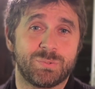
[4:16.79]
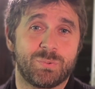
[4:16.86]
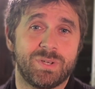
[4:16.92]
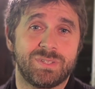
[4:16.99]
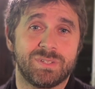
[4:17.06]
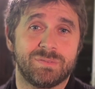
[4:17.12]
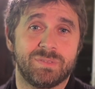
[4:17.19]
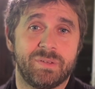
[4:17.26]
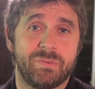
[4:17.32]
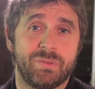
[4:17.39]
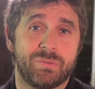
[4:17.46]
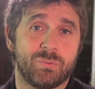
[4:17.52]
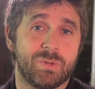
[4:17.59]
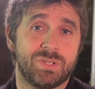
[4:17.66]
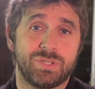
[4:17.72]
ways of
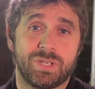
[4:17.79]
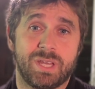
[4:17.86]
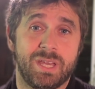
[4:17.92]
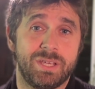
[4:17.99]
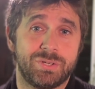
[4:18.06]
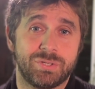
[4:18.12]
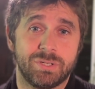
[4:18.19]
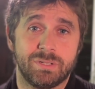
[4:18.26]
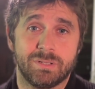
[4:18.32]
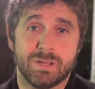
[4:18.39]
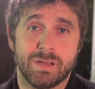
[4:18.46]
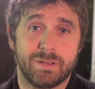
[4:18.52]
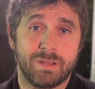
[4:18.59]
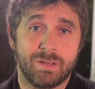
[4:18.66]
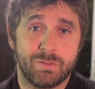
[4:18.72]
living through education,
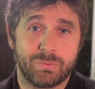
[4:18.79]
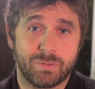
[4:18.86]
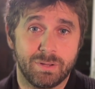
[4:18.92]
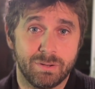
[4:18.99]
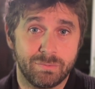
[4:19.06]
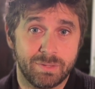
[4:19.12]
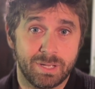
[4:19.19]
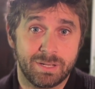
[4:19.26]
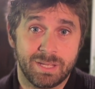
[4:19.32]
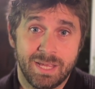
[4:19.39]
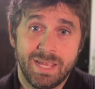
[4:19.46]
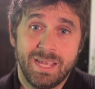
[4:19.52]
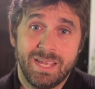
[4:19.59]
law, and healthcare that